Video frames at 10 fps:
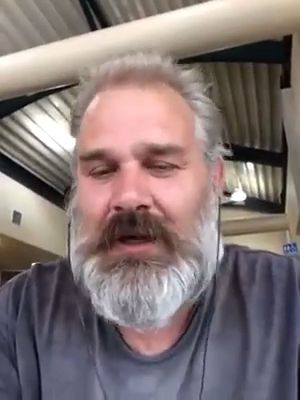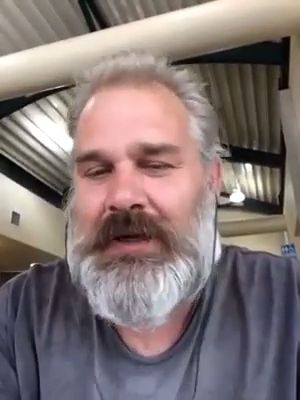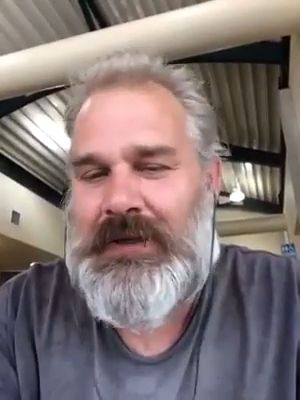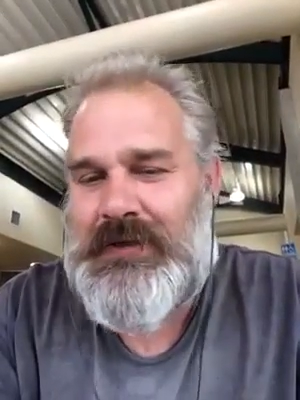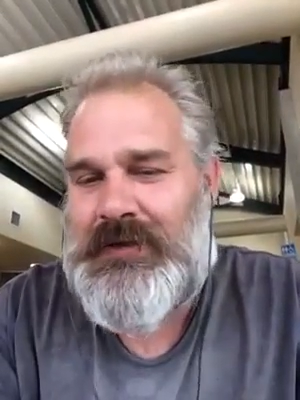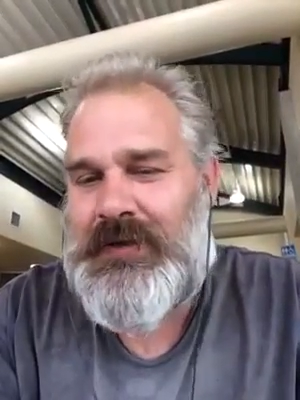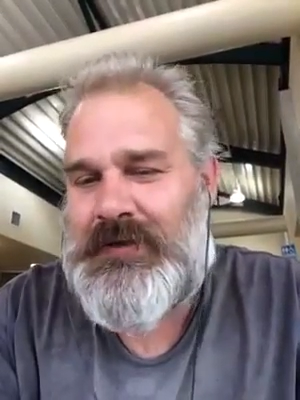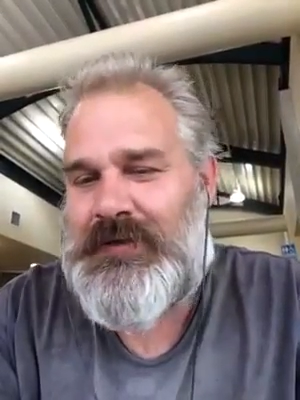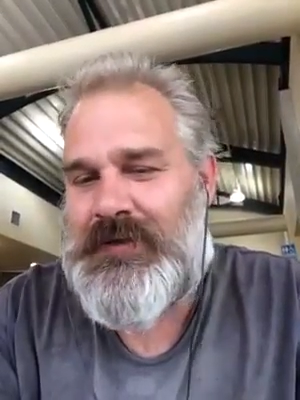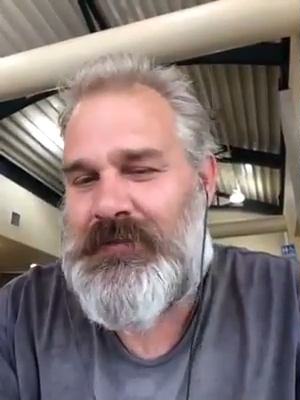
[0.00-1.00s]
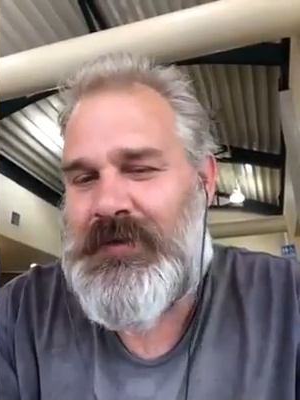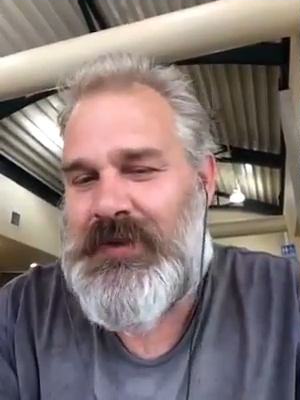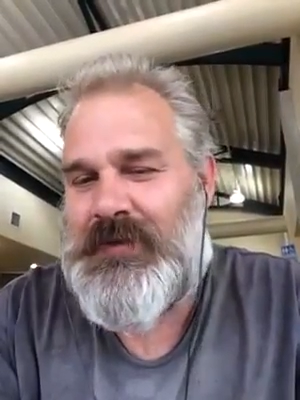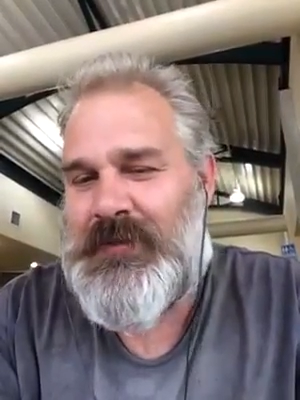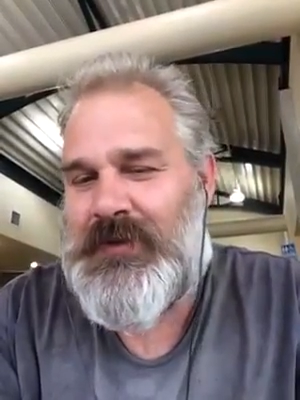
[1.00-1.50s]
I had sent some
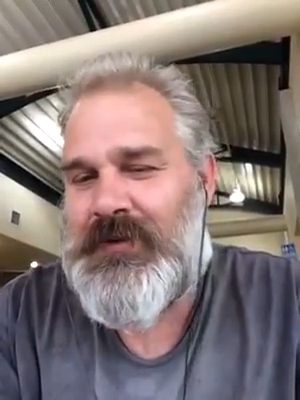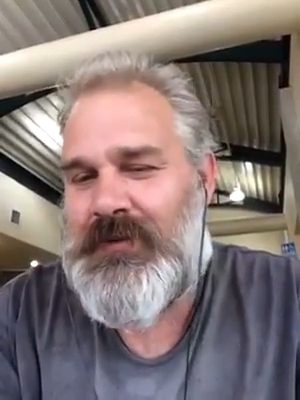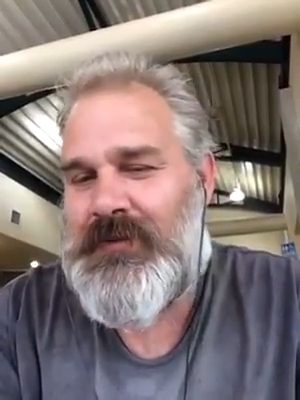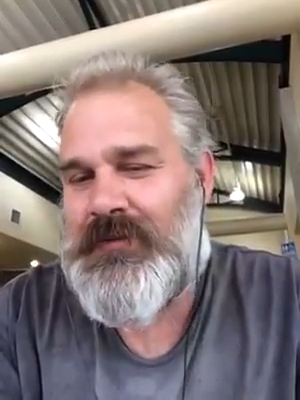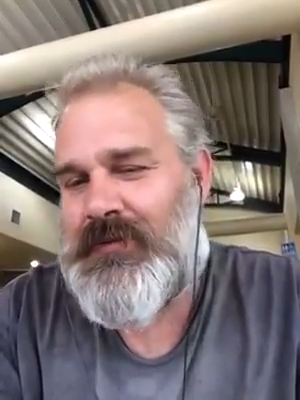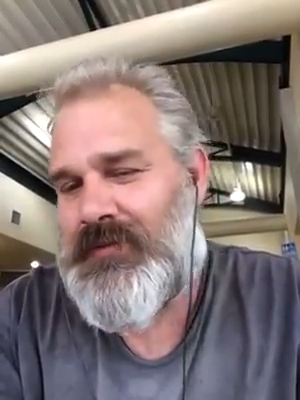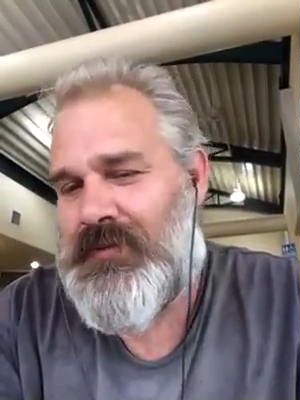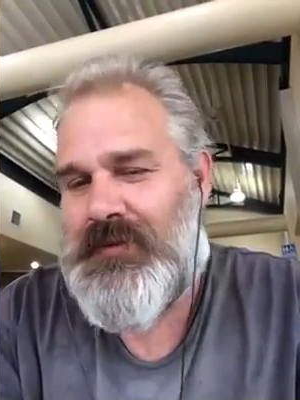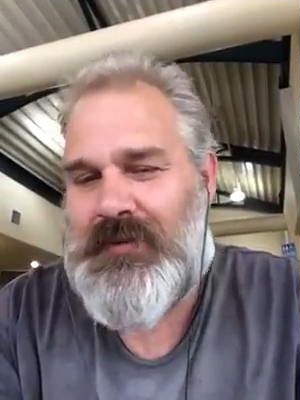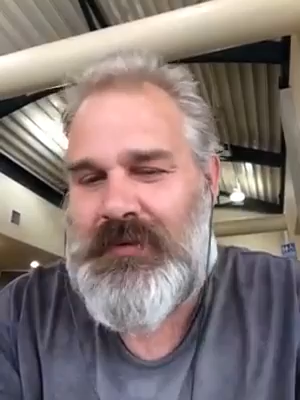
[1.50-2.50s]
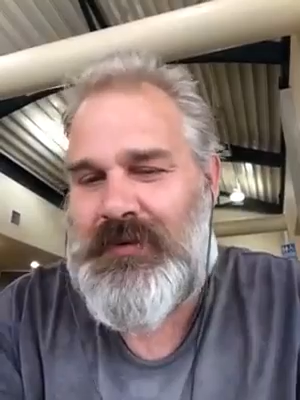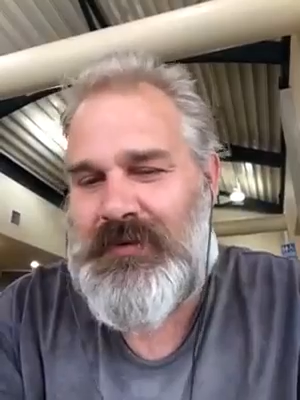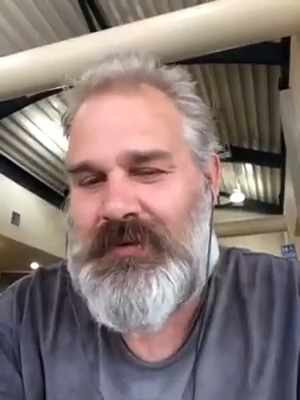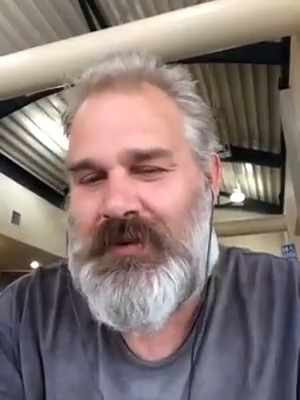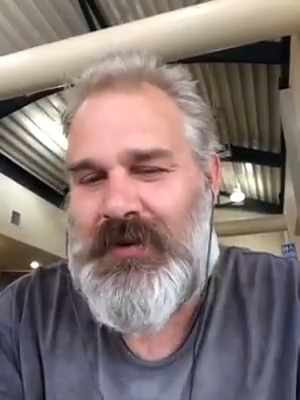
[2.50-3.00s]
emails
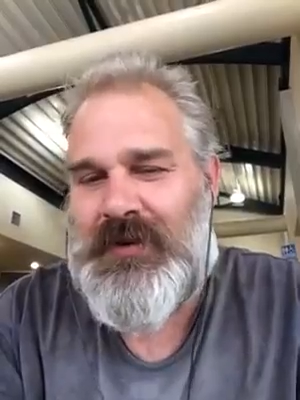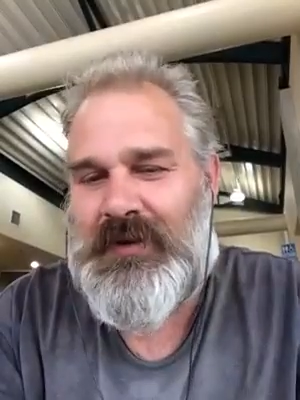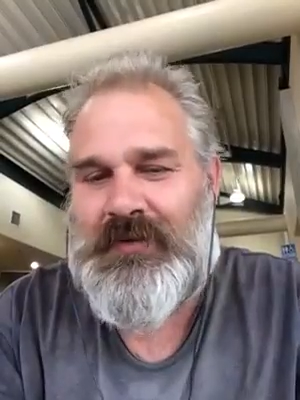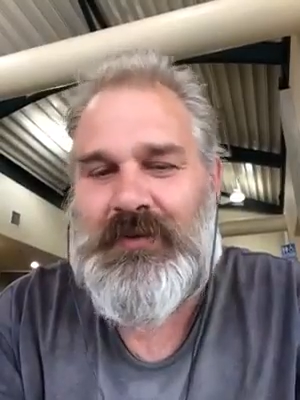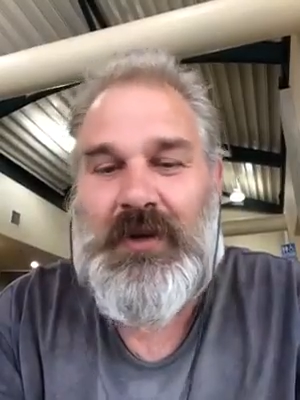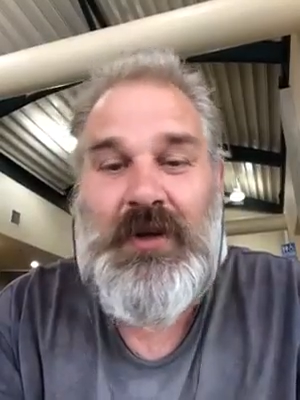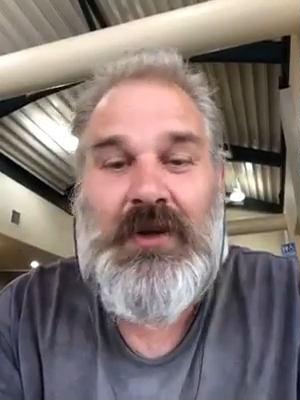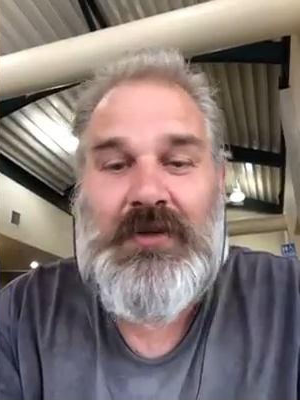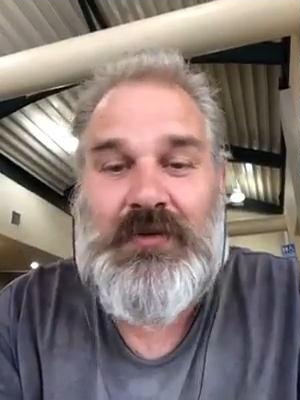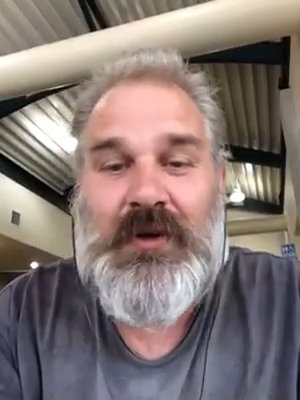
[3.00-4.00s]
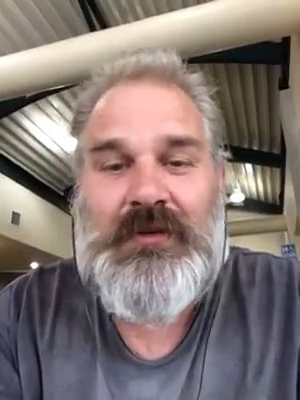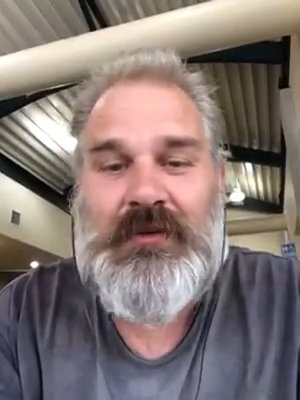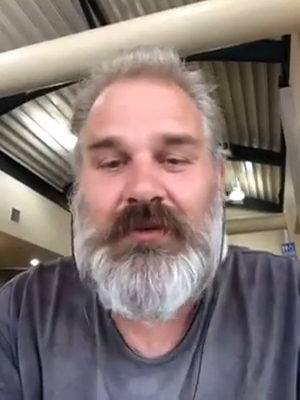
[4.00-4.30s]
earlier today. I was trying to